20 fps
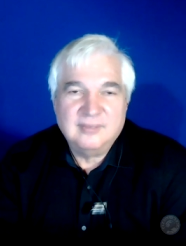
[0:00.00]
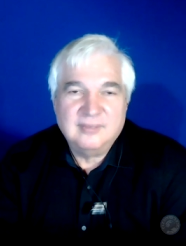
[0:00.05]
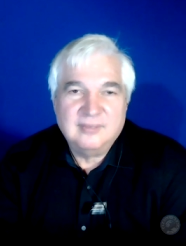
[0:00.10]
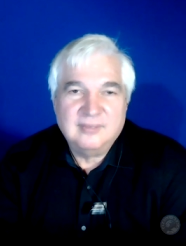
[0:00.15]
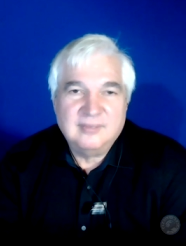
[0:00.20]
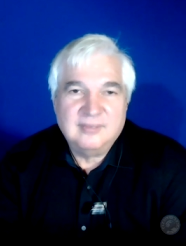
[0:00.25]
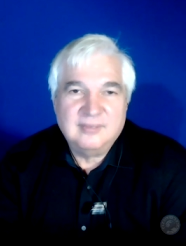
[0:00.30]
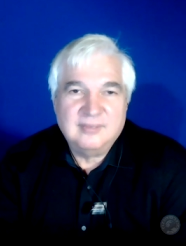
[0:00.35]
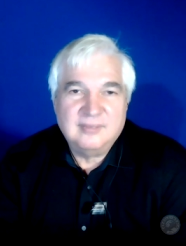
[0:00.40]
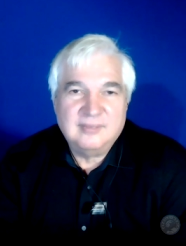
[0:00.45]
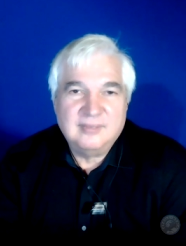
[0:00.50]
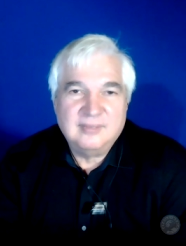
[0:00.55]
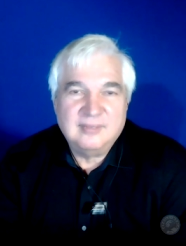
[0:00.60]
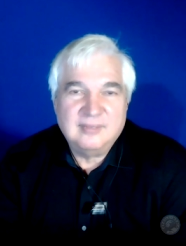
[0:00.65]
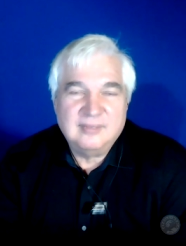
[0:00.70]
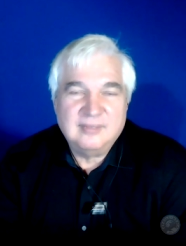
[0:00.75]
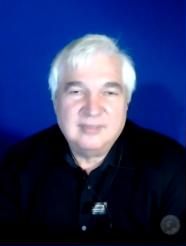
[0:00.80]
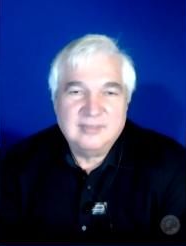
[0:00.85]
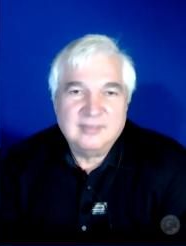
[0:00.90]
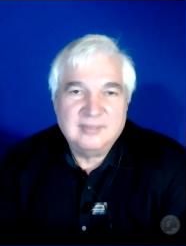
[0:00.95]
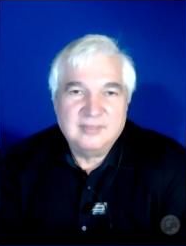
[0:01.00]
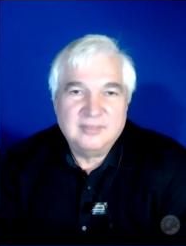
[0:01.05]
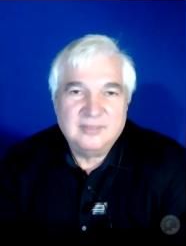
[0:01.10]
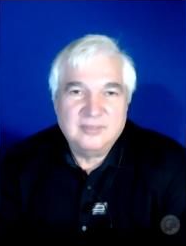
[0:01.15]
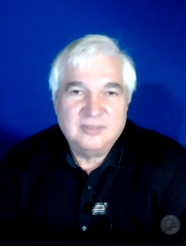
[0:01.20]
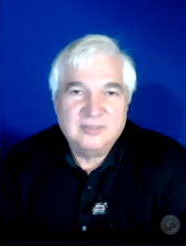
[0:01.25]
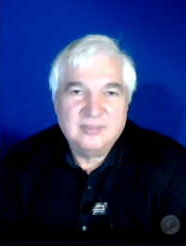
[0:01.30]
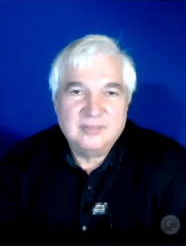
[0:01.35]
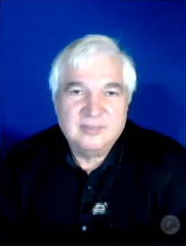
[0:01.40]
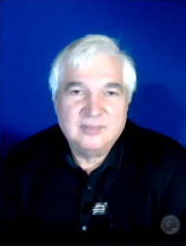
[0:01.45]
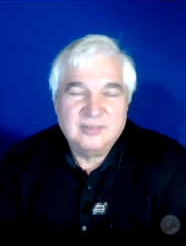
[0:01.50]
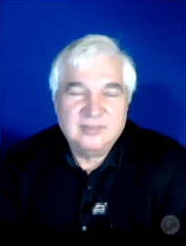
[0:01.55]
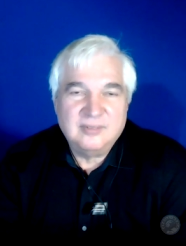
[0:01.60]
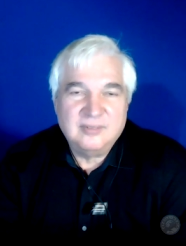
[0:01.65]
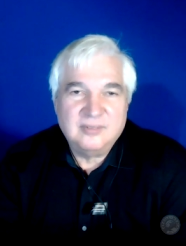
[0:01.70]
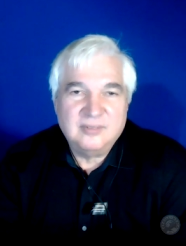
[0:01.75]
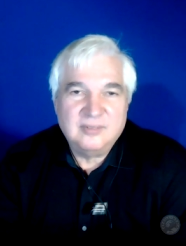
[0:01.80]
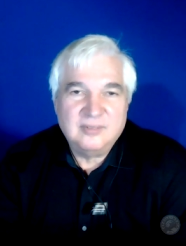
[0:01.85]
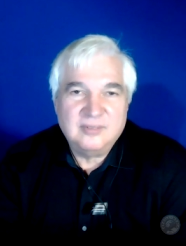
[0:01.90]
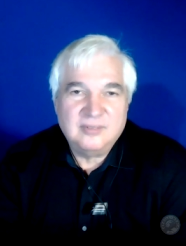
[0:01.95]
us to be there and
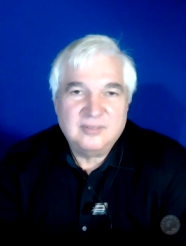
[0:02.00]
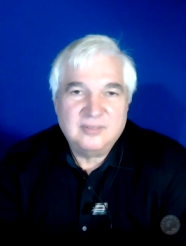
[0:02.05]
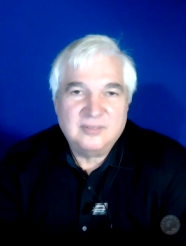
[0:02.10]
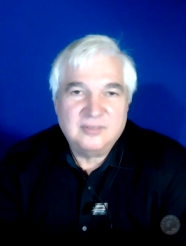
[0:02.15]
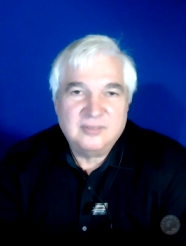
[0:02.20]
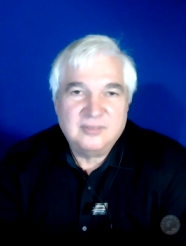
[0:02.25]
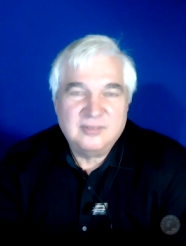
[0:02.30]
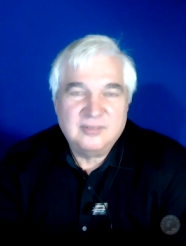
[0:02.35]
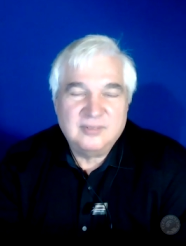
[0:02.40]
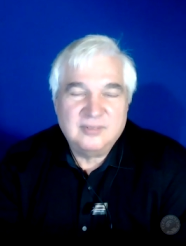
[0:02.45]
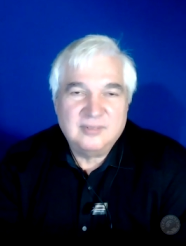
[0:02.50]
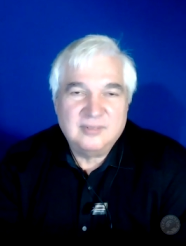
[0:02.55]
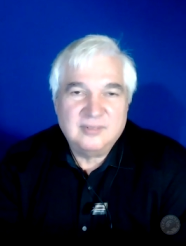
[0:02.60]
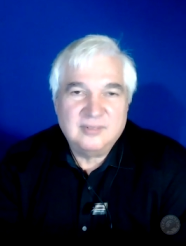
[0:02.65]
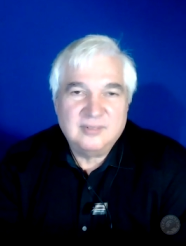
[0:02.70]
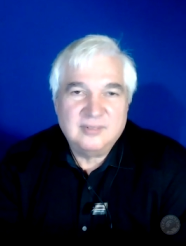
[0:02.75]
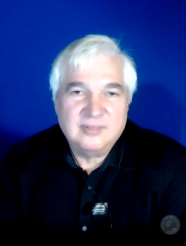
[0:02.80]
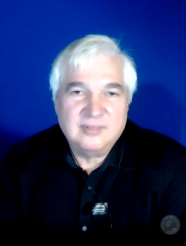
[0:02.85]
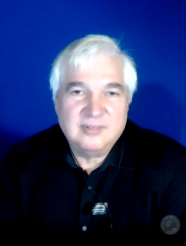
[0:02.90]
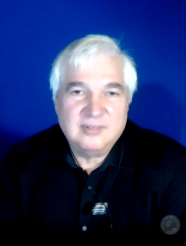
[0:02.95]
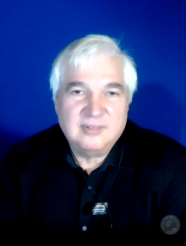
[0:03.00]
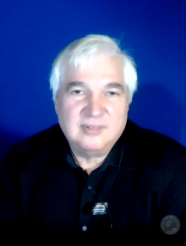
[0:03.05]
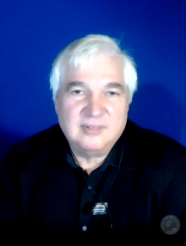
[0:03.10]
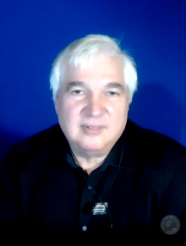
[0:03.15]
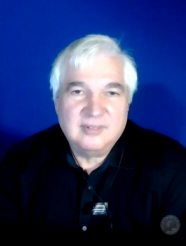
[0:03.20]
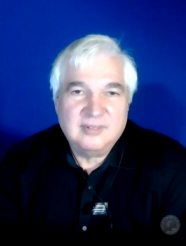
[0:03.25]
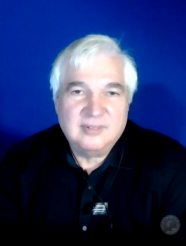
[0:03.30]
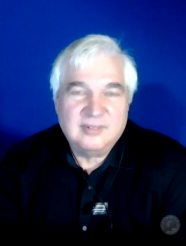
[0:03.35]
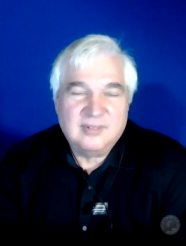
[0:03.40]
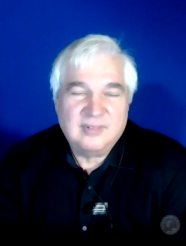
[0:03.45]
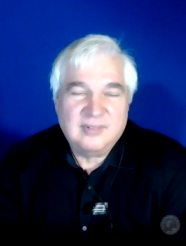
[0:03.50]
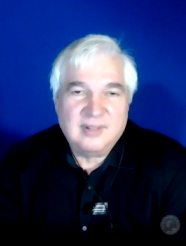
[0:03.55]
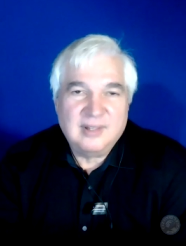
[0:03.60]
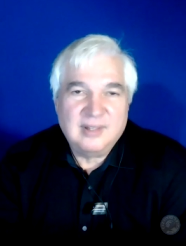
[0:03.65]
and to be counted. You know.